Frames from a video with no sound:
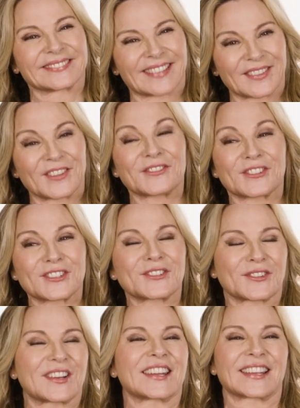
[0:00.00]
on the
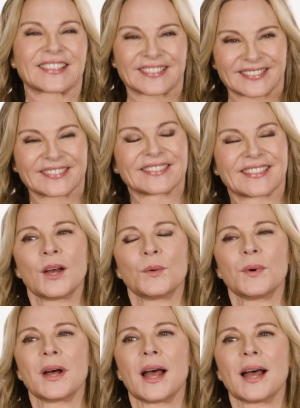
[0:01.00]
first reading.
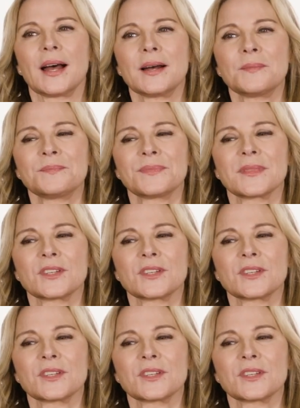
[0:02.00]
Well, the